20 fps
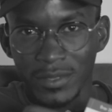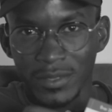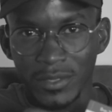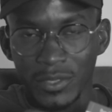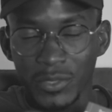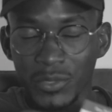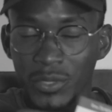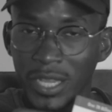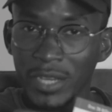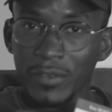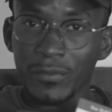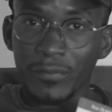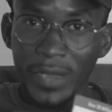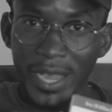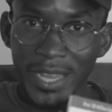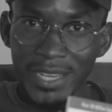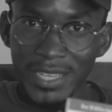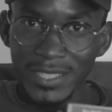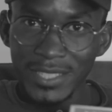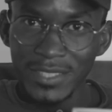You can
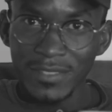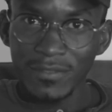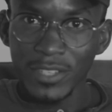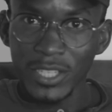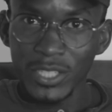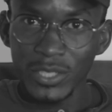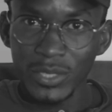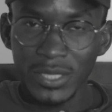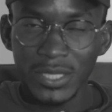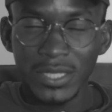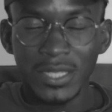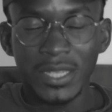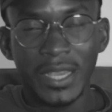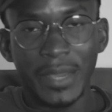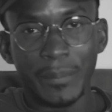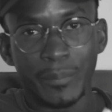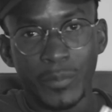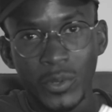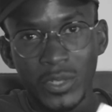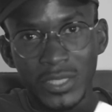find it in Windhoek,
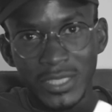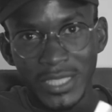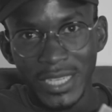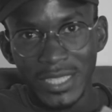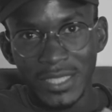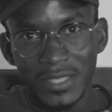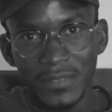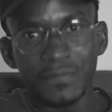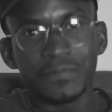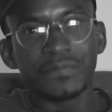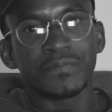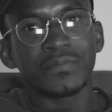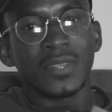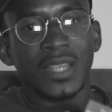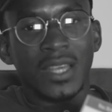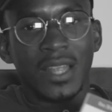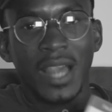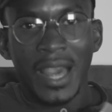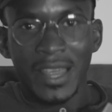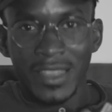a book den.
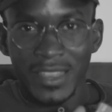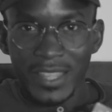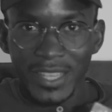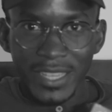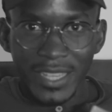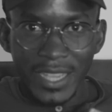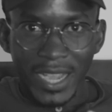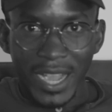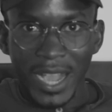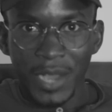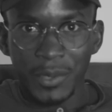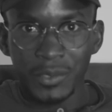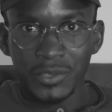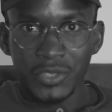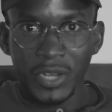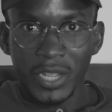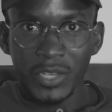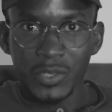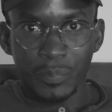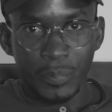I think I'll
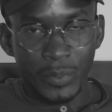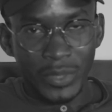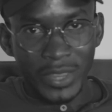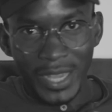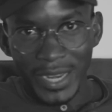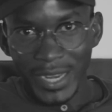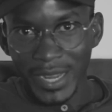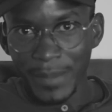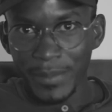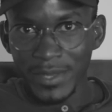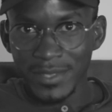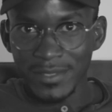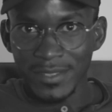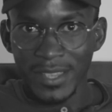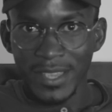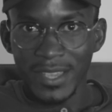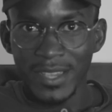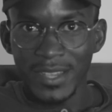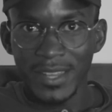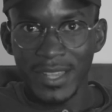try to put their numbers
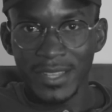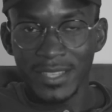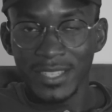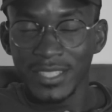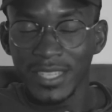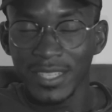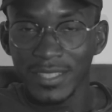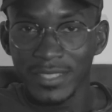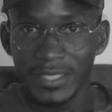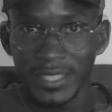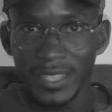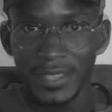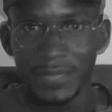here, their details here.